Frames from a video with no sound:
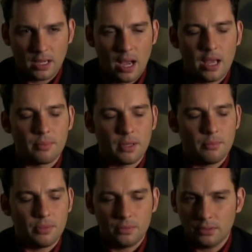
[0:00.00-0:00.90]
I am
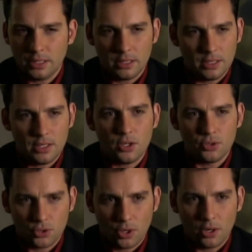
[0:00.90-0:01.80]
completely
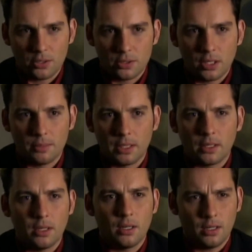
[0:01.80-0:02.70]
in charge. And I'm
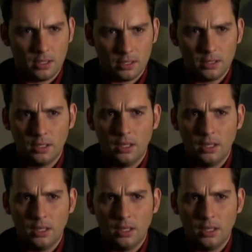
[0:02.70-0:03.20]
like, uh huh.